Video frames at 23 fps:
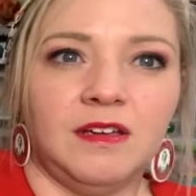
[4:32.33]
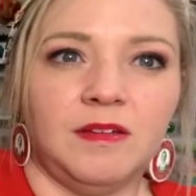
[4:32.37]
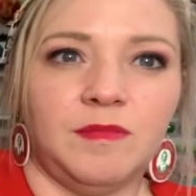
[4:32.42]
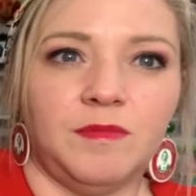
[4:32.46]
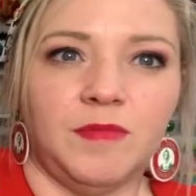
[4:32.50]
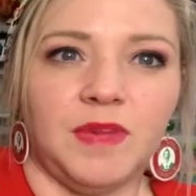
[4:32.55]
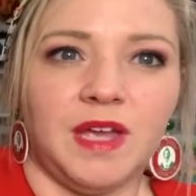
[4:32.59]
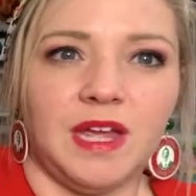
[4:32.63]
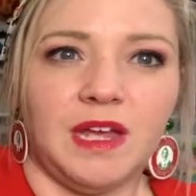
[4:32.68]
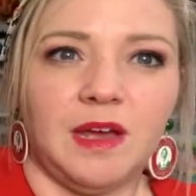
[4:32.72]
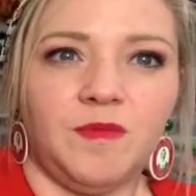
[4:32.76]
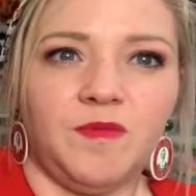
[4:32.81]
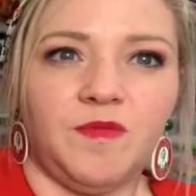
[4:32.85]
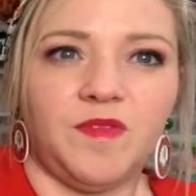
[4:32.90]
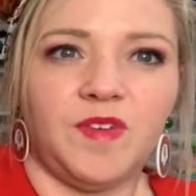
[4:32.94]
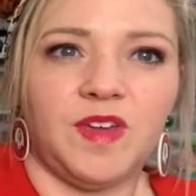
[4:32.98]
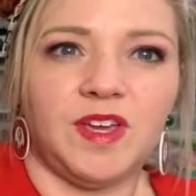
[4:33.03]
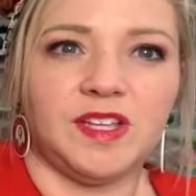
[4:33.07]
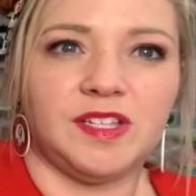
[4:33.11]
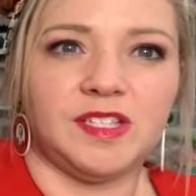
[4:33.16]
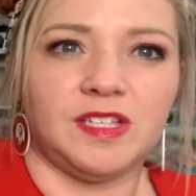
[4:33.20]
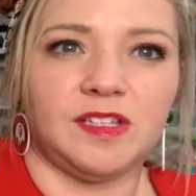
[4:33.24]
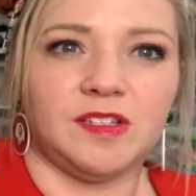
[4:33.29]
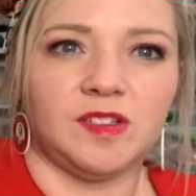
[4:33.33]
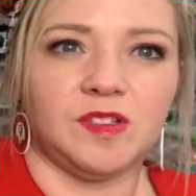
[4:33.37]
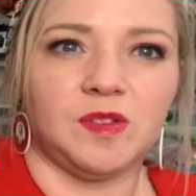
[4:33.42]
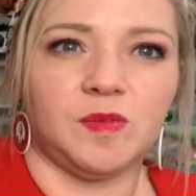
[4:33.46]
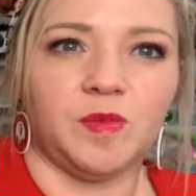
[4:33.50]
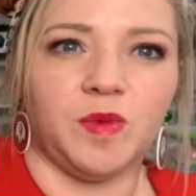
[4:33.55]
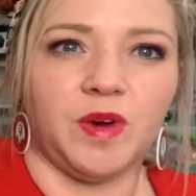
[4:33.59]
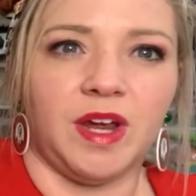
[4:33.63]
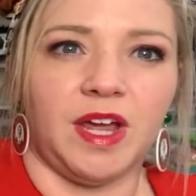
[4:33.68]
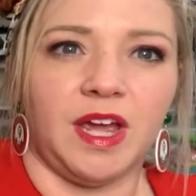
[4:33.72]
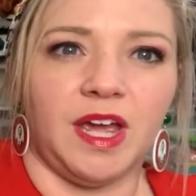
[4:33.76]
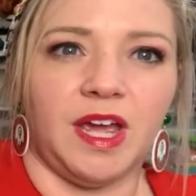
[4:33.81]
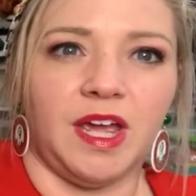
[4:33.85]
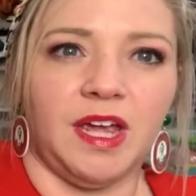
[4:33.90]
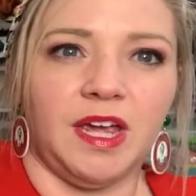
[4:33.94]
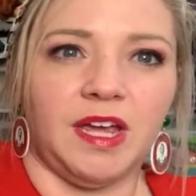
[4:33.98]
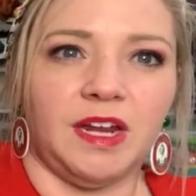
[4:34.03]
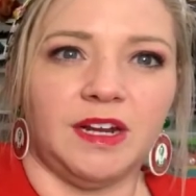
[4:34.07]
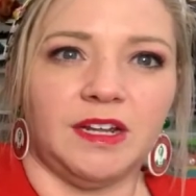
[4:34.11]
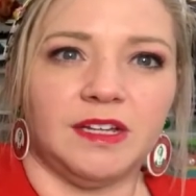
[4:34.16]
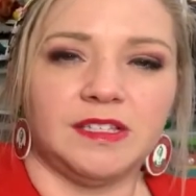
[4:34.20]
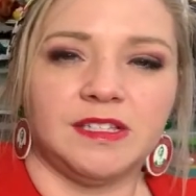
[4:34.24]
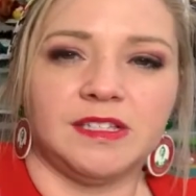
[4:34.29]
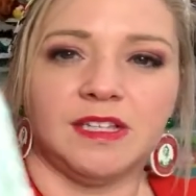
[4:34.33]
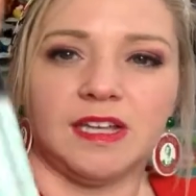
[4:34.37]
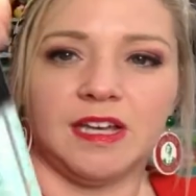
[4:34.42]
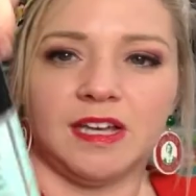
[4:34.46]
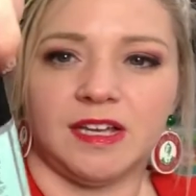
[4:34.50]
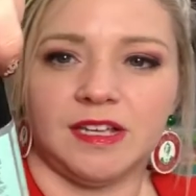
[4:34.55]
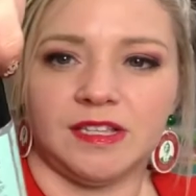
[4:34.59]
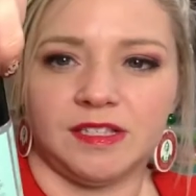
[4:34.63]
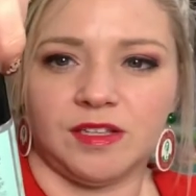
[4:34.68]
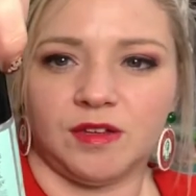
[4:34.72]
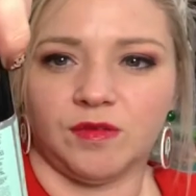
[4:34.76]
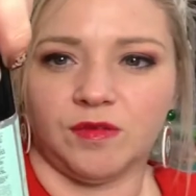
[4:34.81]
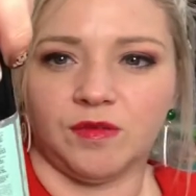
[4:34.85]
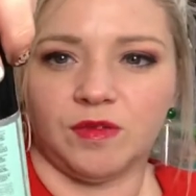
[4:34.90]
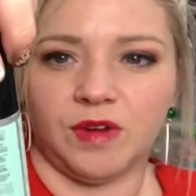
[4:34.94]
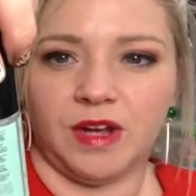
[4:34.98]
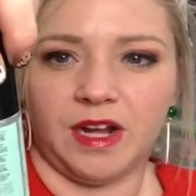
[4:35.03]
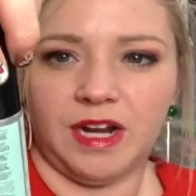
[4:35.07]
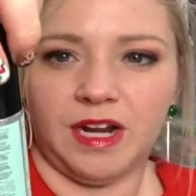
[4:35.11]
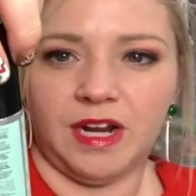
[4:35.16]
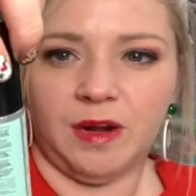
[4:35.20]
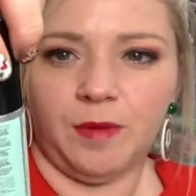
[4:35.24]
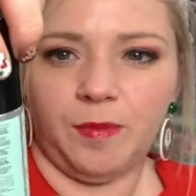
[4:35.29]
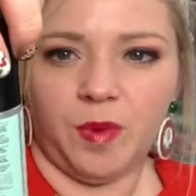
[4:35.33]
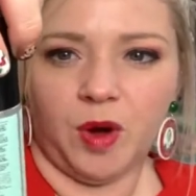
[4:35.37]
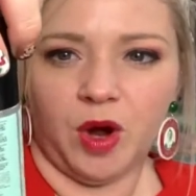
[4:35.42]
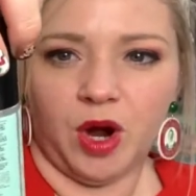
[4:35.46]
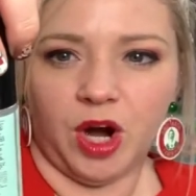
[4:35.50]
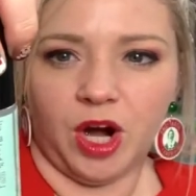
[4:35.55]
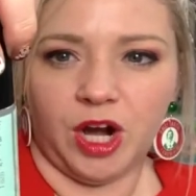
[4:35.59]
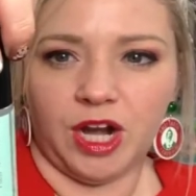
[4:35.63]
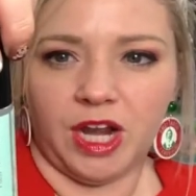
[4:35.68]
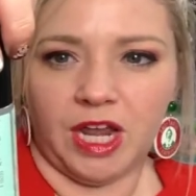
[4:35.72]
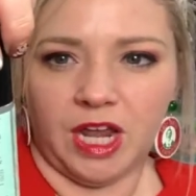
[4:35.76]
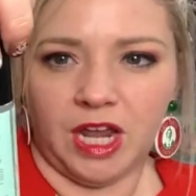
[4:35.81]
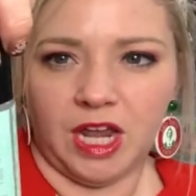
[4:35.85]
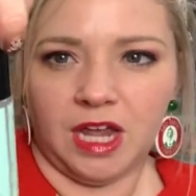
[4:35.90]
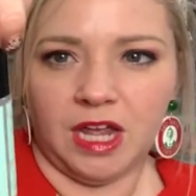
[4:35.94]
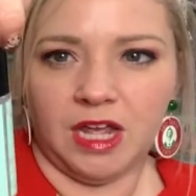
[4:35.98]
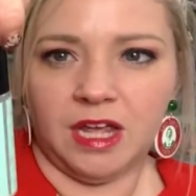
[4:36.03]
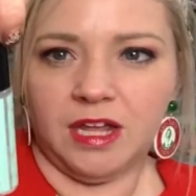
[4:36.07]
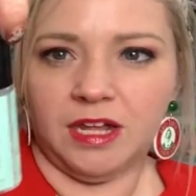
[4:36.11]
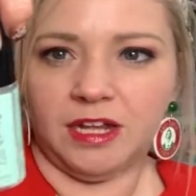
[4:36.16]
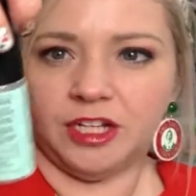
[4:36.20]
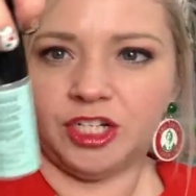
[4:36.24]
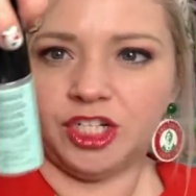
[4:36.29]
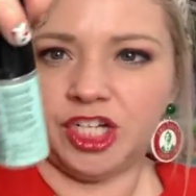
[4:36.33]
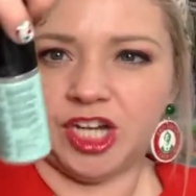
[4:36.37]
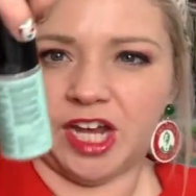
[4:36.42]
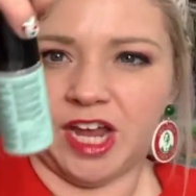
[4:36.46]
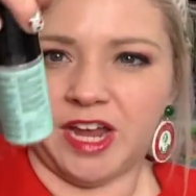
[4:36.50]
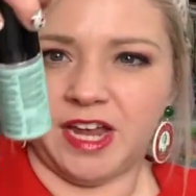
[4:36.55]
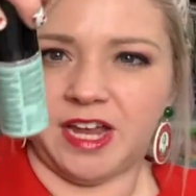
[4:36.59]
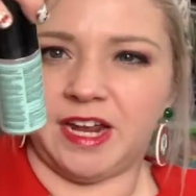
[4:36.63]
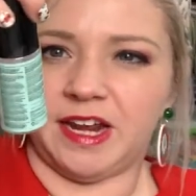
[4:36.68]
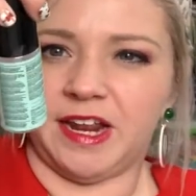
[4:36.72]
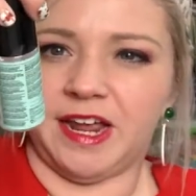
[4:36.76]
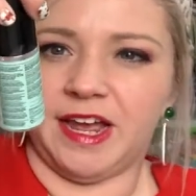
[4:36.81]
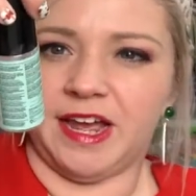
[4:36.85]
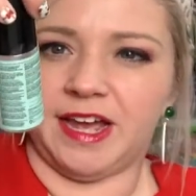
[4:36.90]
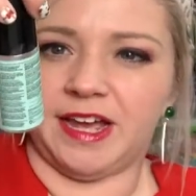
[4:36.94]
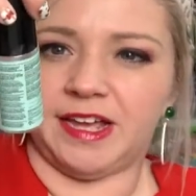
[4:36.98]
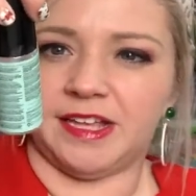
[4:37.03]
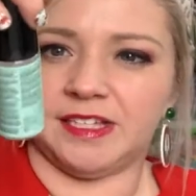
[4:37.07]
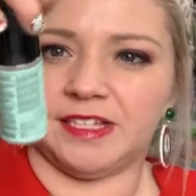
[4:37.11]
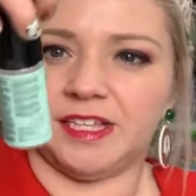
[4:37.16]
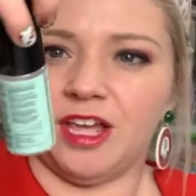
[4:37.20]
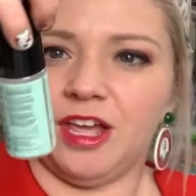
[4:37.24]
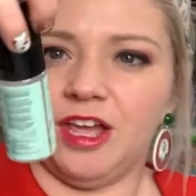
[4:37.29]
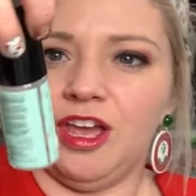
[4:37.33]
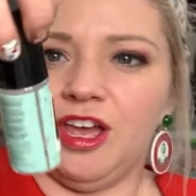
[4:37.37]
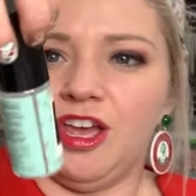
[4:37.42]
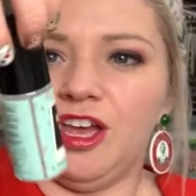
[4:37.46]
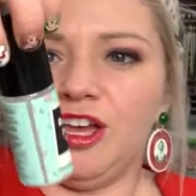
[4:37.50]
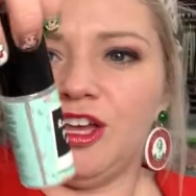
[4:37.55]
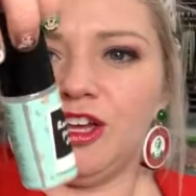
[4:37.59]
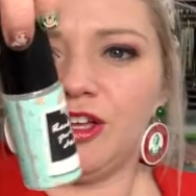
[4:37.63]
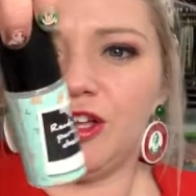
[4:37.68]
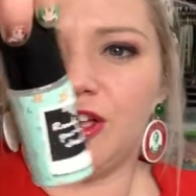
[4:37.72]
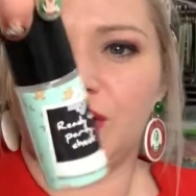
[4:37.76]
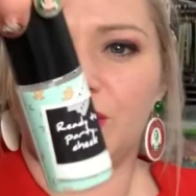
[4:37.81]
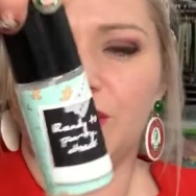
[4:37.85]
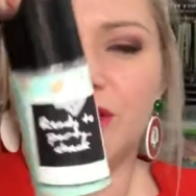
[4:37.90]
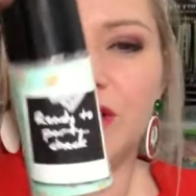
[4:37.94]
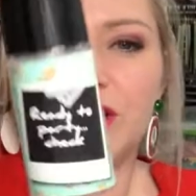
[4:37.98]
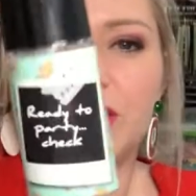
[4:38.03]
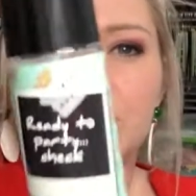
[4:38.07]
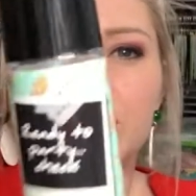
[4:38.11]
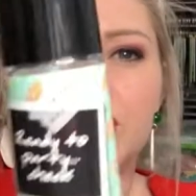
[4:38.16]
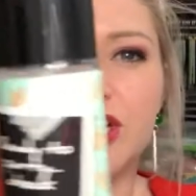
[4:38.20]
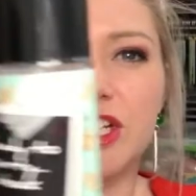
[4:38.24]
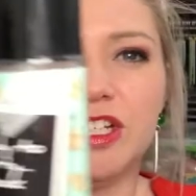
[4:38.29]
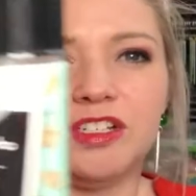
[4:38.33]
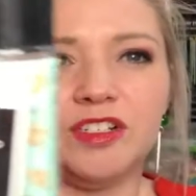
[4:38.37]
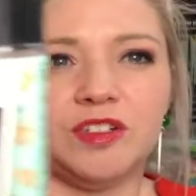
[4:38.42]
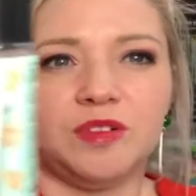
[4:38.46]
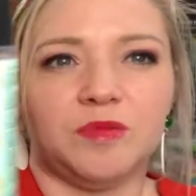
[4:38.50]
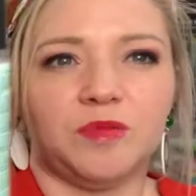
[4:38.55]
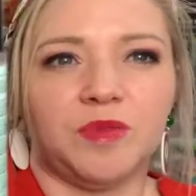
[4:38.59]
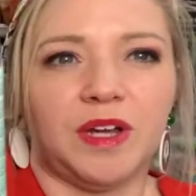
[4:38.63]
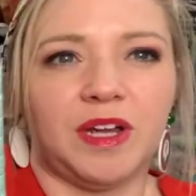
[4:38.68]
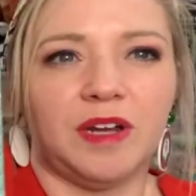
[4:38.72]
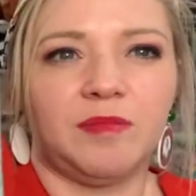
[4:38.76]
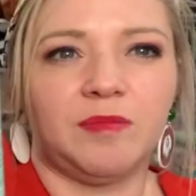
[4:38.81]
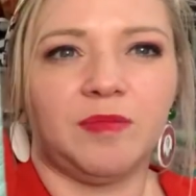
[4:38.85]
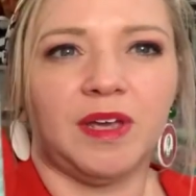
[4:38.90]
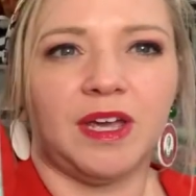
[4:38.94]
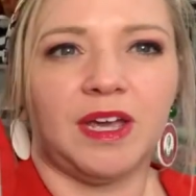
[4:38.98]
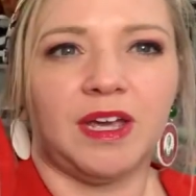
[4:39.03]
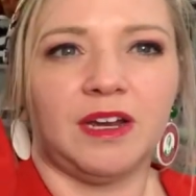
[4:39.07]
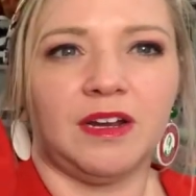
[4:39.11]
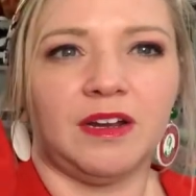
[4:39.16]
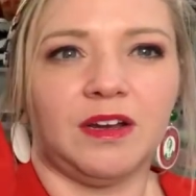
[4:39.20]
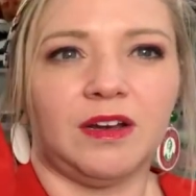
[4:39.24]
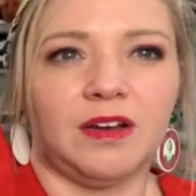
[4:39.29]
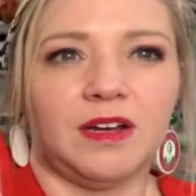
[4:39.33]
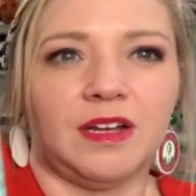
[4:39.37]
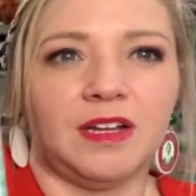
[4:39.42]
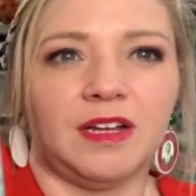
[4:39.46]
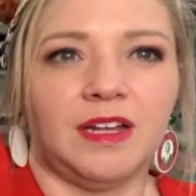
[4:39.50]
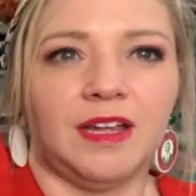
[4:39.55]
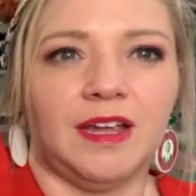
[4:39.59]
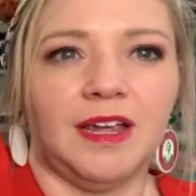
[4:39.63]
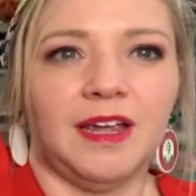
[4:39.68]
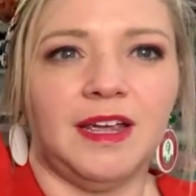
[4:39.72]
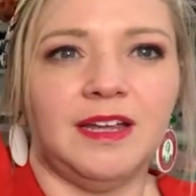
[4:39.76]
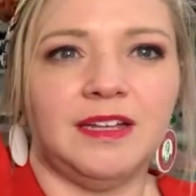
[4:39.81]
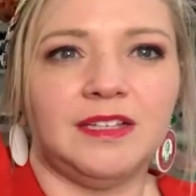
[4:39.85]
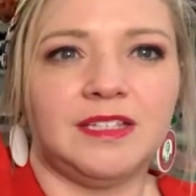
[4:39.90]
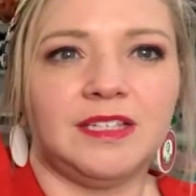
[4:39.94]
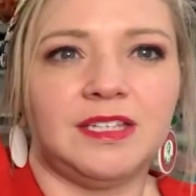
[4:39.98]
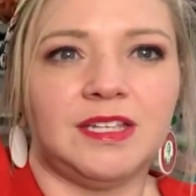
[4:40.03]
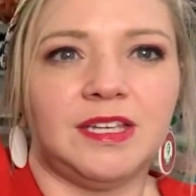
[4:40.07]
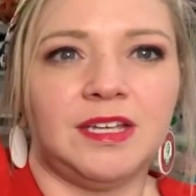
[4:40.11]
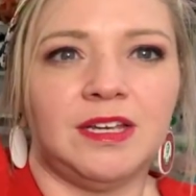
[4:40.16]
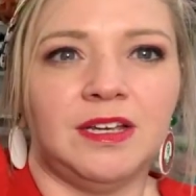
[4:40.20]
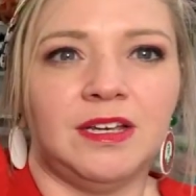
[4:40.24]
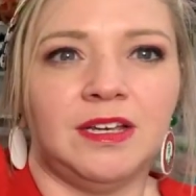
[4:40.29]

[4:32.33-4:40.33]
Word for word: Makeup fixing spray, and it says ready to party. Check, and it has cute little gingerbread men on it.